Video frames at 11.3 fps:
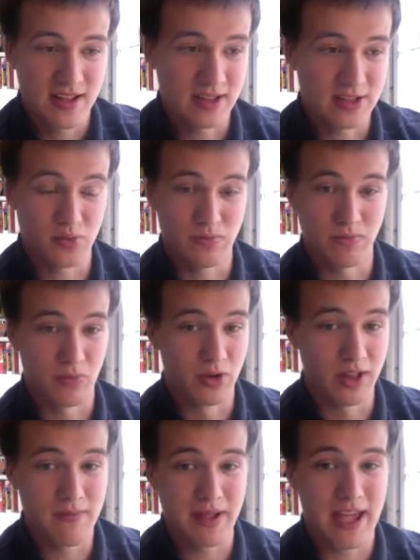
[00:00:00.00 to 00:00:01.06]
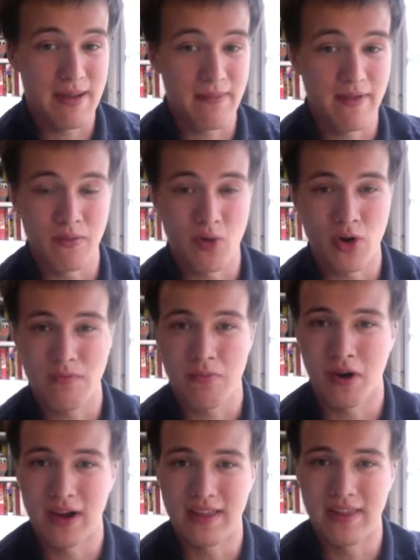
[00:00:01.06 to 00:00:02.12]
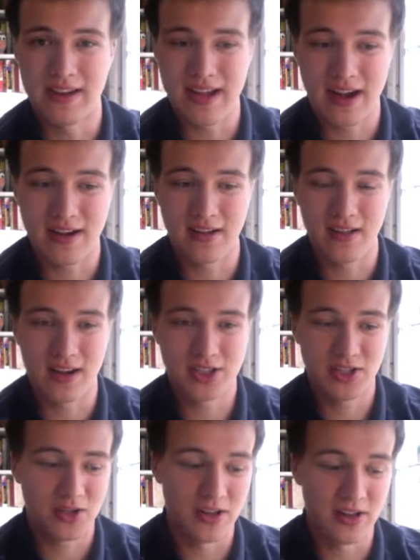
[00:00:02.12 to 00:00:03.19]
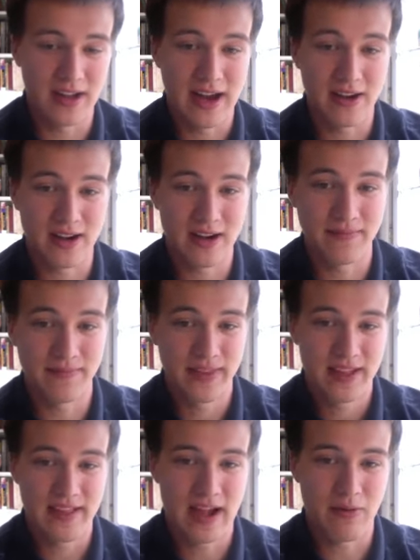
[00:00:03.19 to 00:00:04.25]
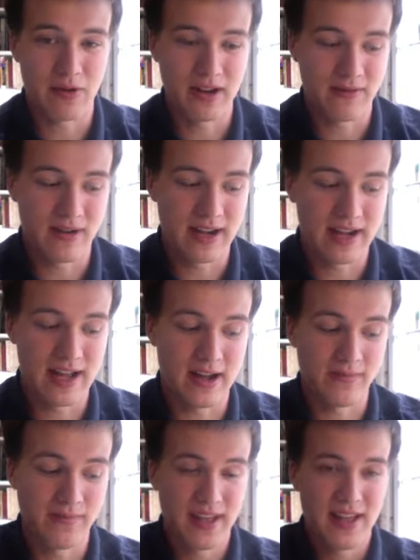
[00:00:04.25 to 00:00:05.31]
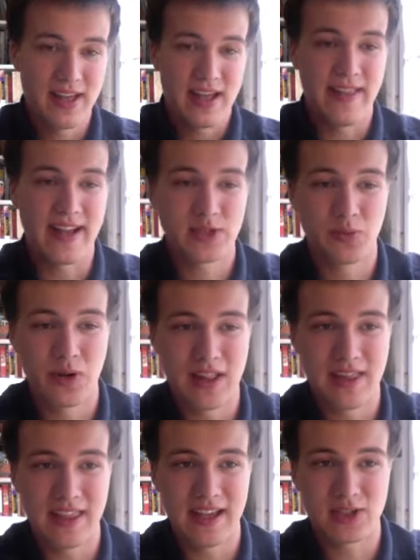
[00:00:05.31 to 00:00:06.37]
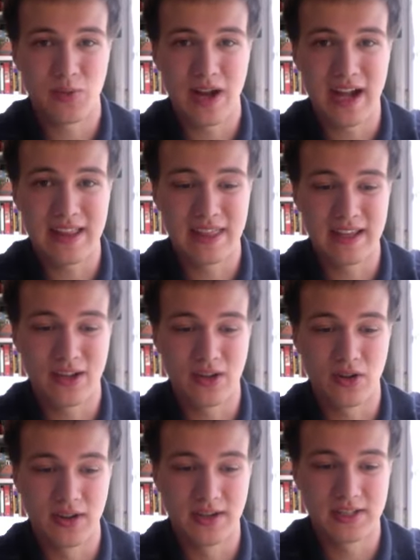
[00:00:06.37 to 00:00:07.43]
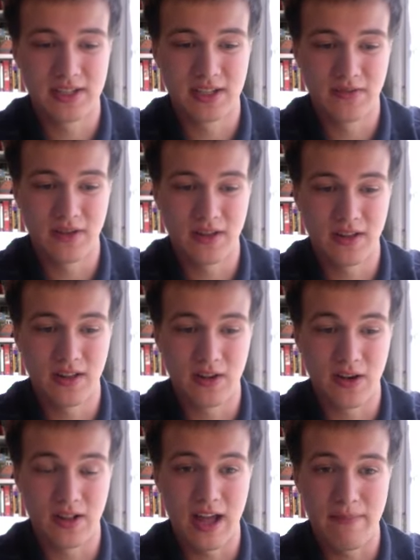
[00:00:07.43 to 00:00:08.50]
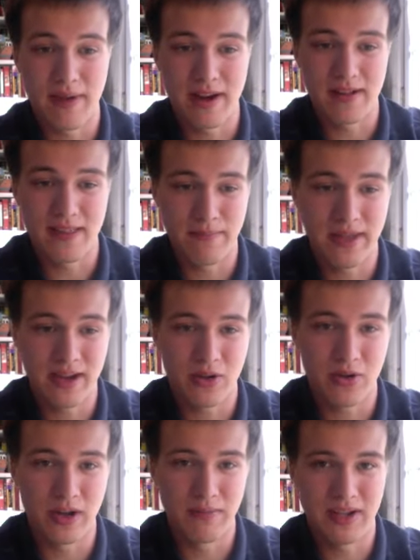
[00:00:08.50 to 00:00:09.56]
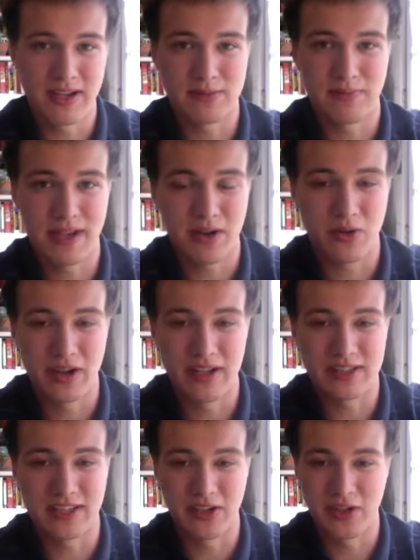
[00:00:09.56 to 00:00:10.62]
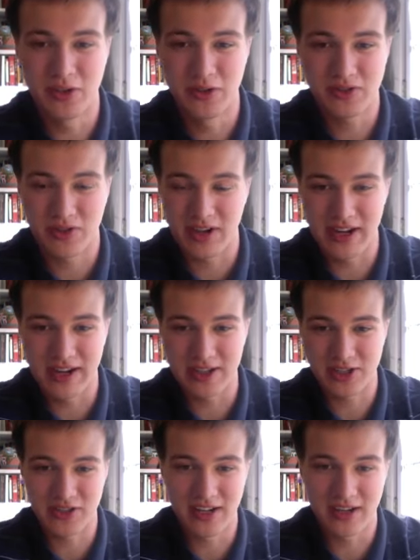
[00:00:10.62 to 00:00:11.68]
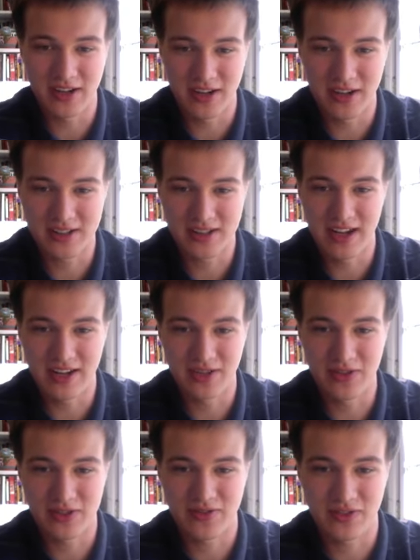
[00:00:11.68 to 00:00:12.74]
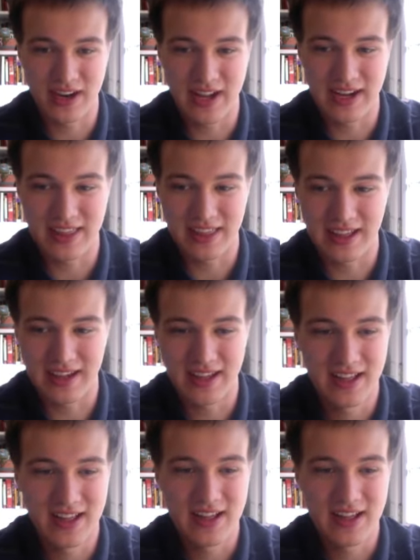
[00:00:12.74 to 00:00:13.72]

it's really became even more important in the technological era that we're in right now. And that's one of the things why I think gold and silver are a lot better than Bitcoin because Bitcoin isn't used for industry at all. It's not used for anything.